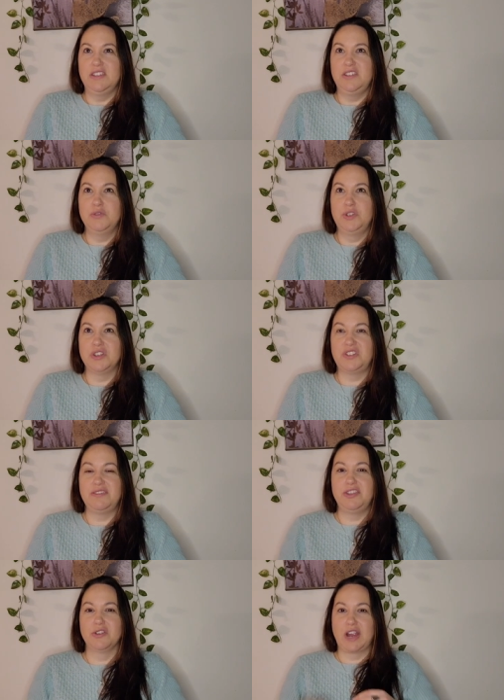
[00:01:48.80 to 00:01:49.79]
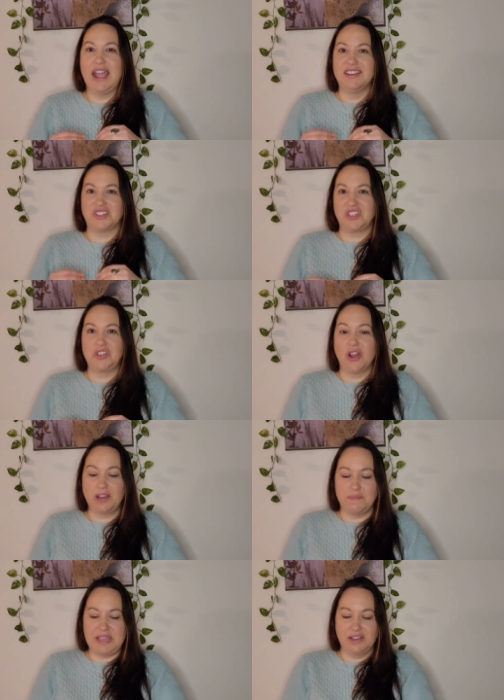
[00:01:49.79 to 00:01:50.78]
you just, you're kind of
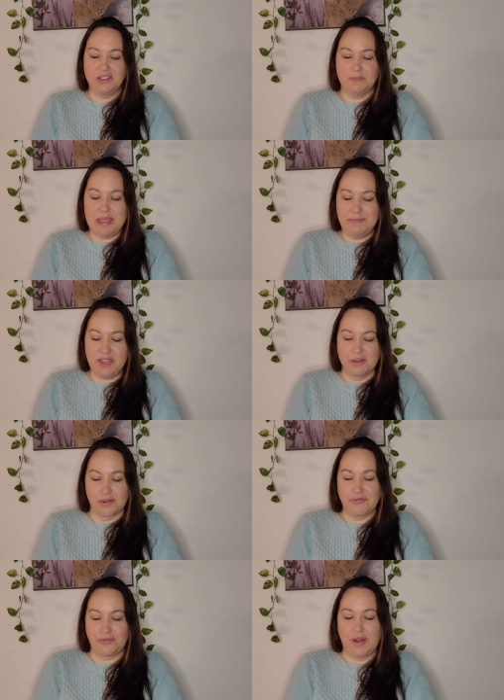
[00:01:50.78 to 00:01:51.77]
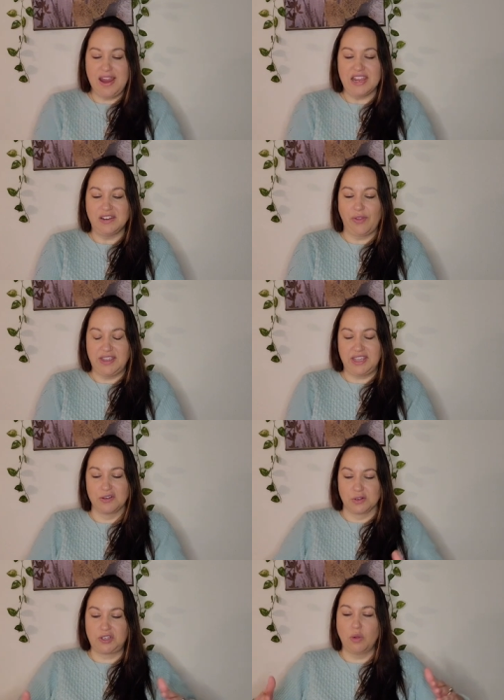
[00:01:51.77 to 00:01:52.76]
stuck because maybe you're afraid. Like,
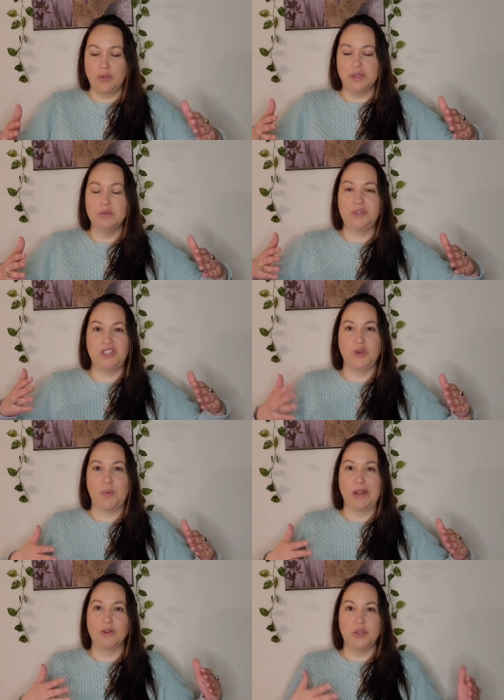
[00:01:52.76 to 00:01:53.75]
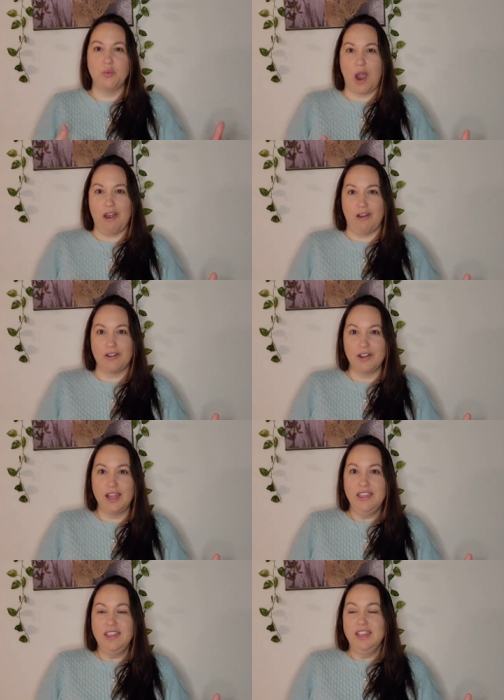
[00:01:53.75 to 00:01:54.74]
you're so used to where you are
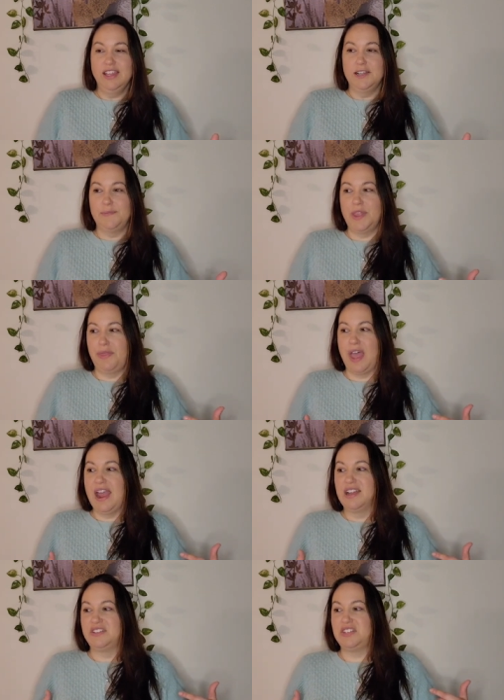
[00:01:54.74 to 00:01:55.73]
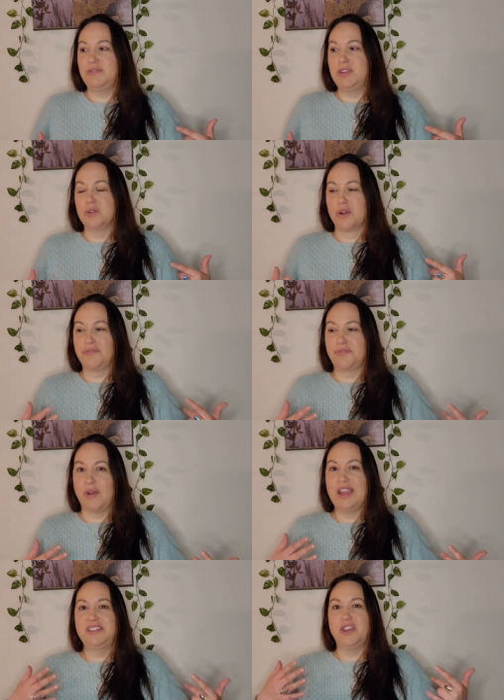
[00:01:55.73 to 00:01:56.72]
that you're
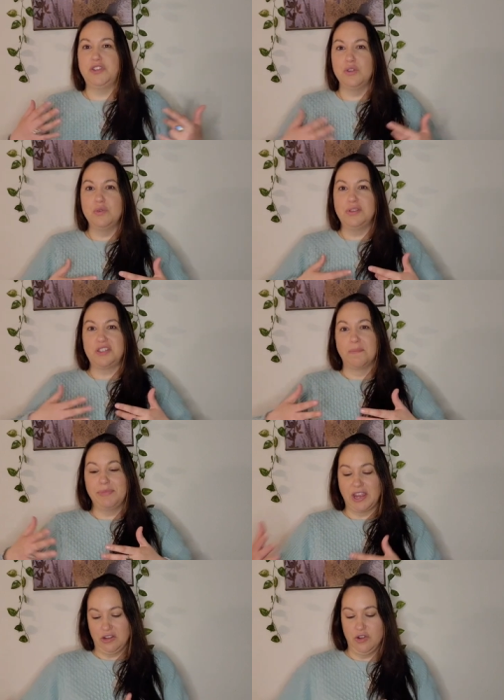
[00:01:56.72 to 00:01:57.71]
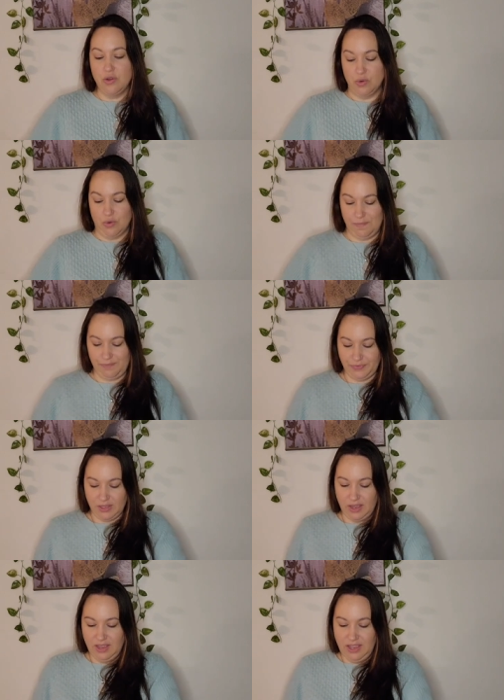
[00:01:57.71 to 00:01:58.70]
afraid to do something new.
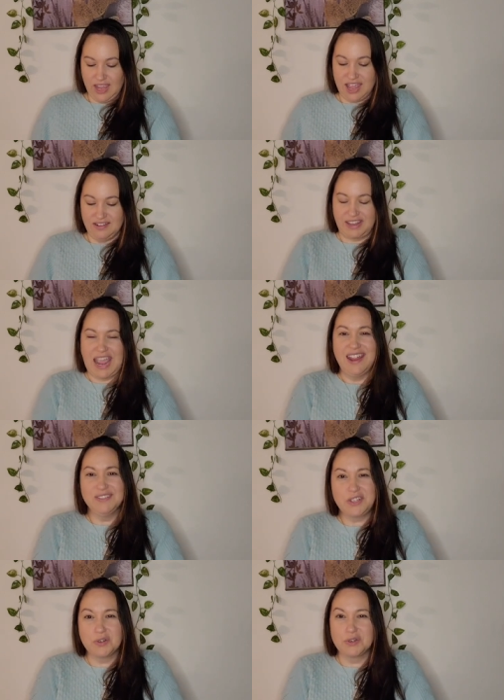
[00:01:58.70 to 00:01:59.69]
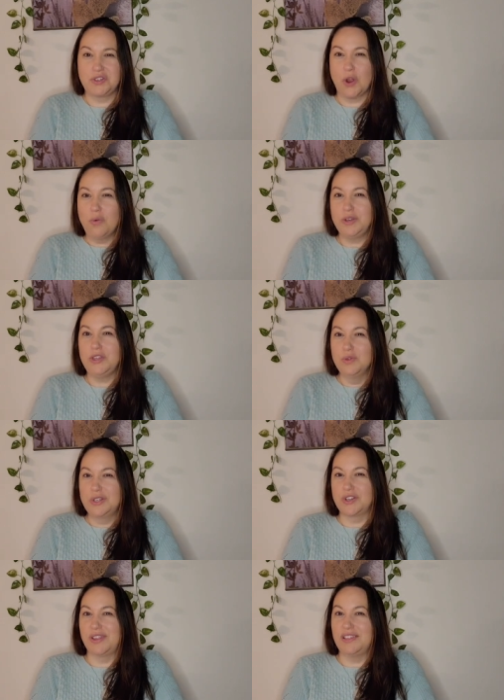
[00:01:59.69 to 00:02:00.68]
And cancers don't
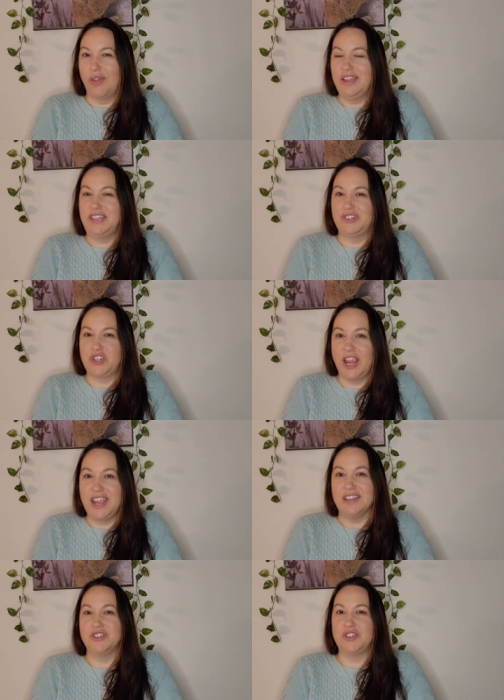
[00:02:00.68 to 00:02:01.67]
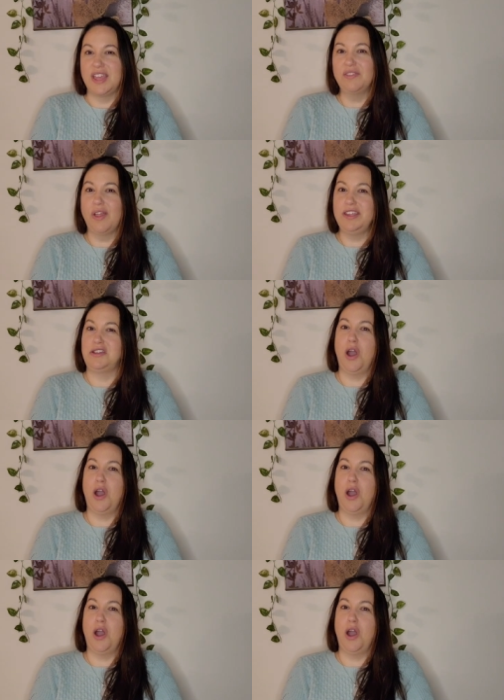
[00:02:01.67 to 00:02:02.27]
usually like change, they like